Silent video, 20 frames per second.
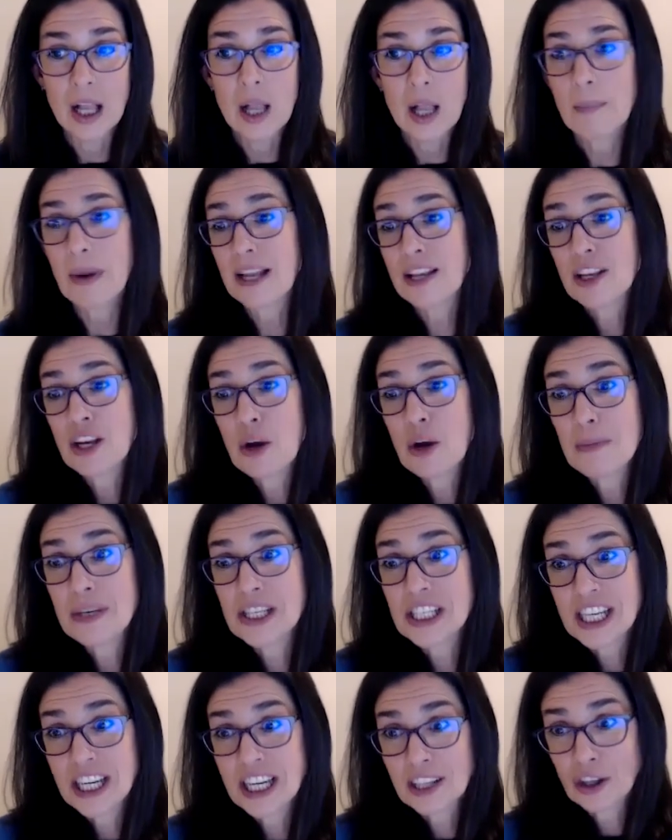But,
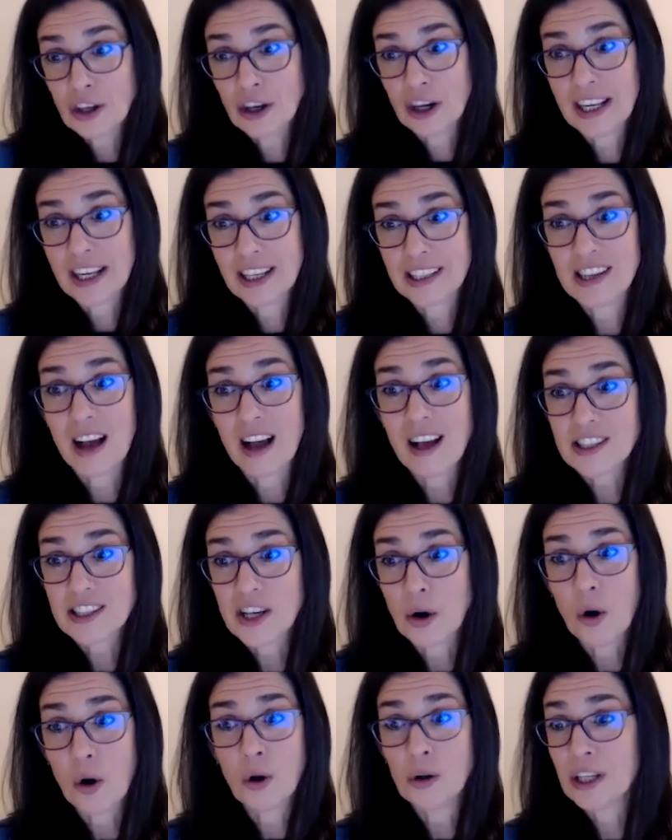machine learning is
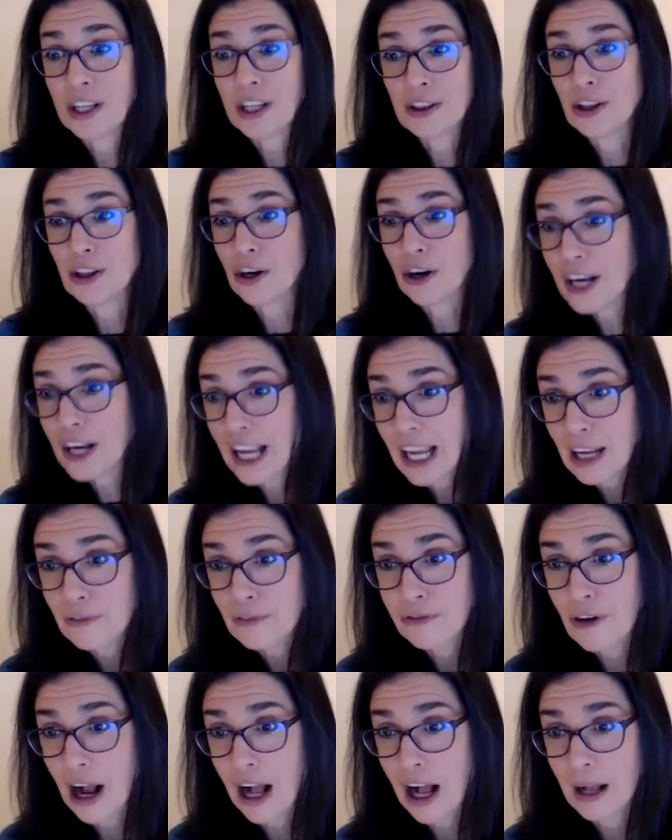also only learning
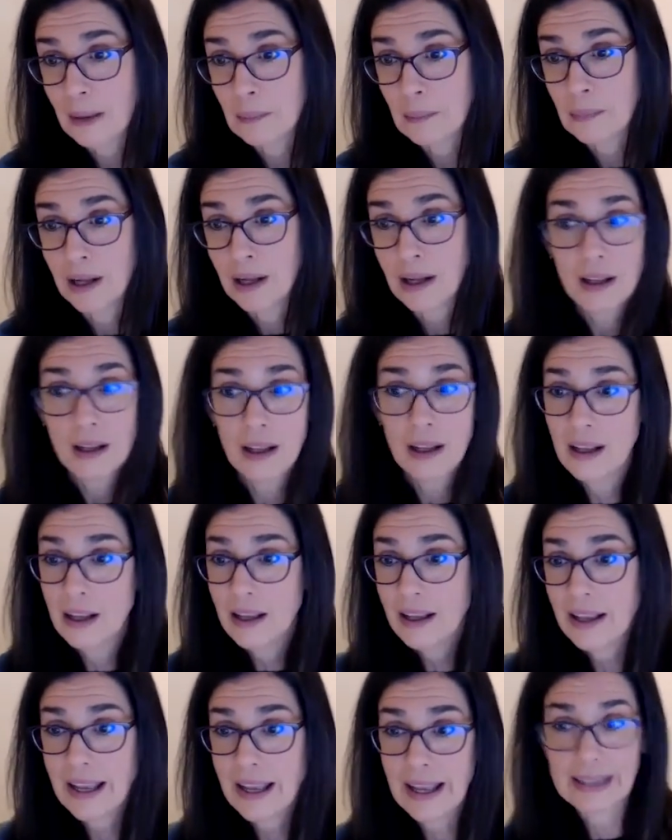from
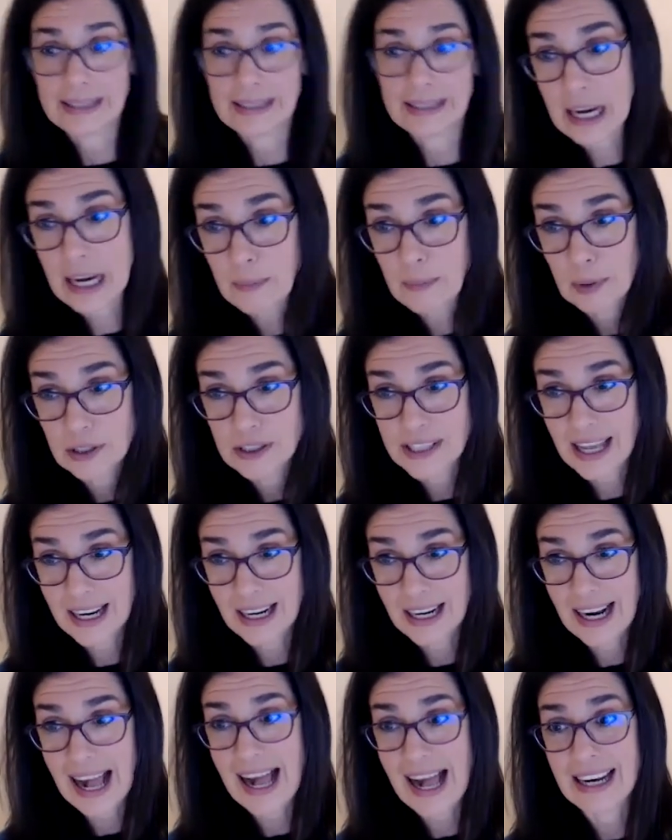examples that
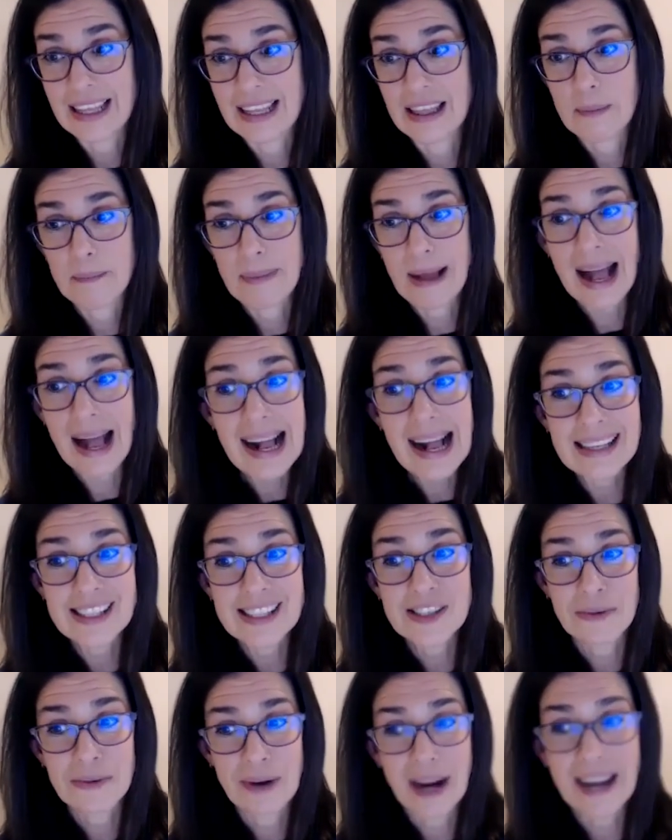it had in the
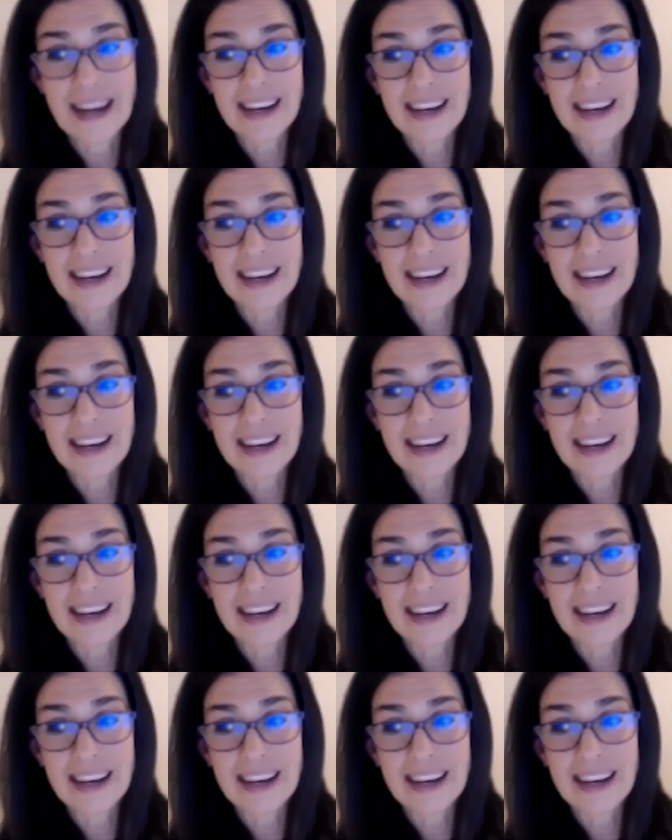past, right?